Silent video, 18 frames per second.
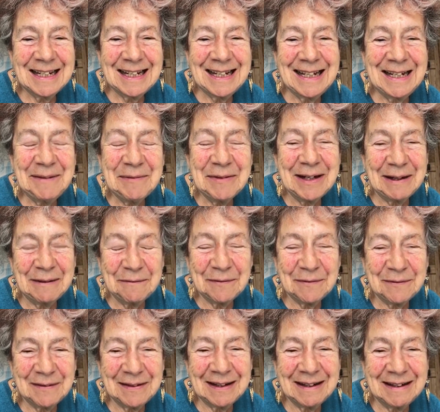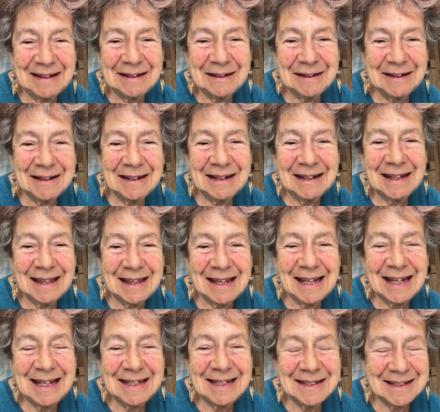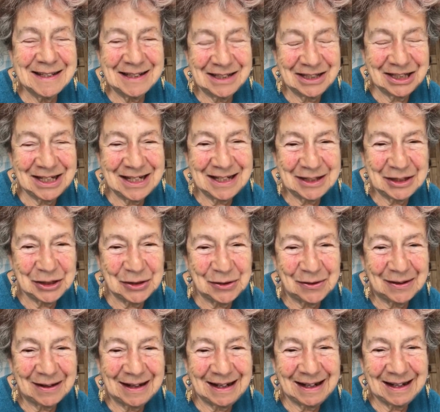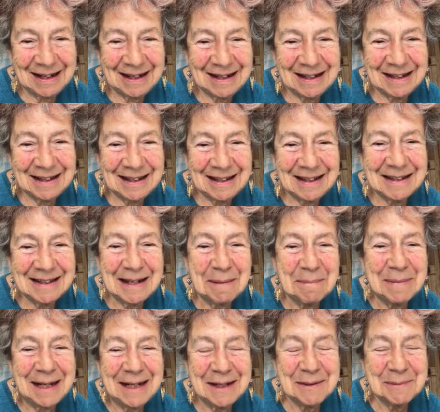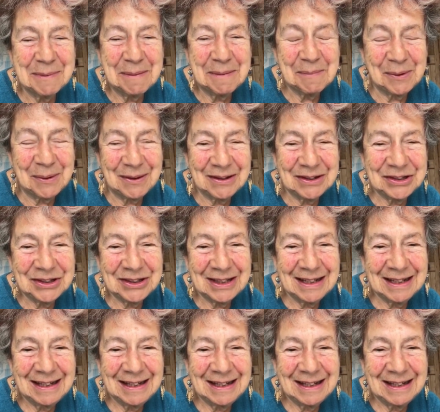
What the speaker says: Even if it's the sheer joy that makes one watch,